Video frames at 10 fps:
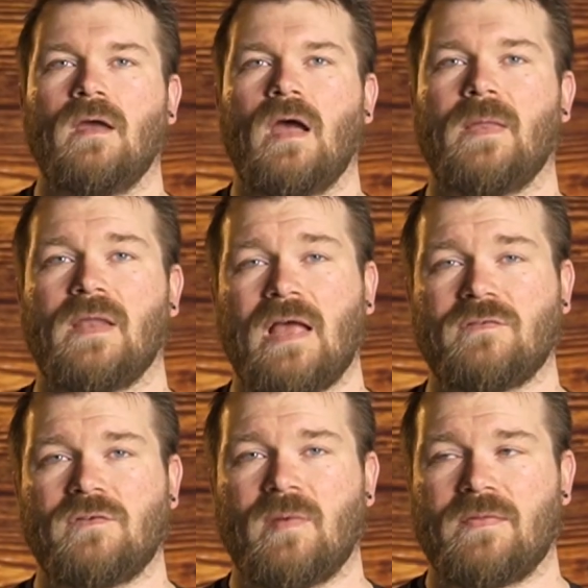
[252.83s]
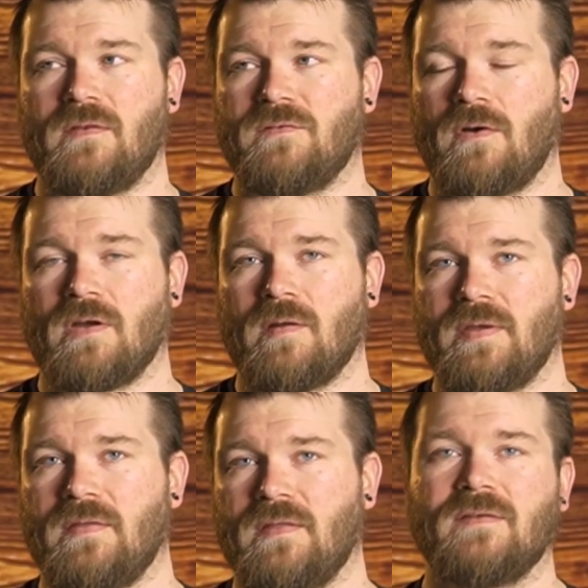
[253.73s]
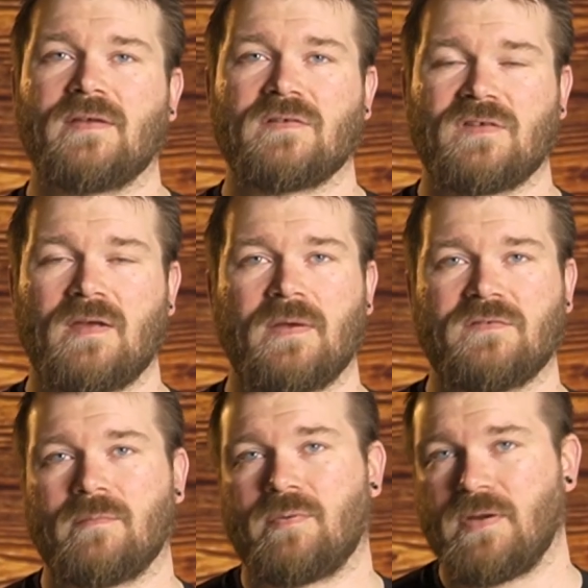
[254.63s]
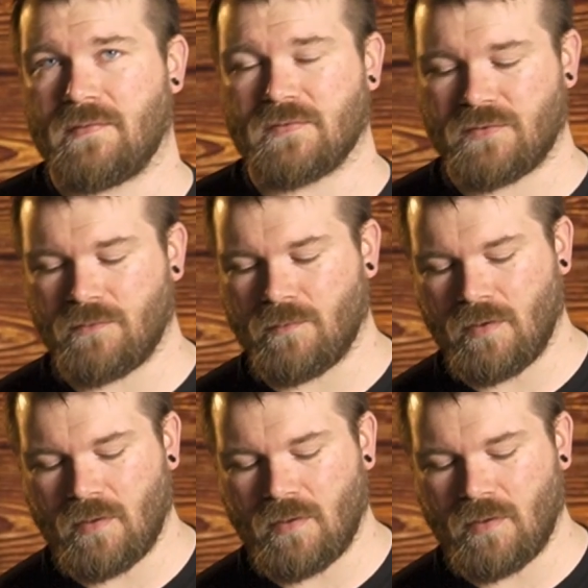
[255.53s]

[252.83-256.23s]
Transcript: And the last 2 methods are gonna be the exact same as the previous 2,